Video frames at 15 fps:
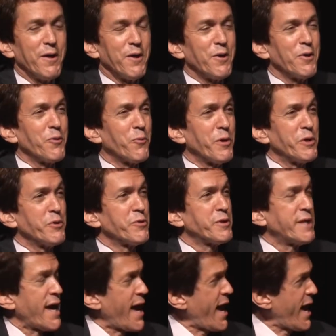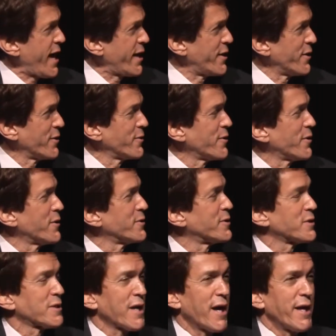When your dad
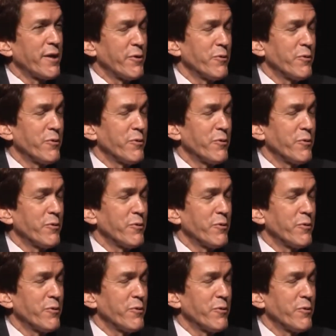decided,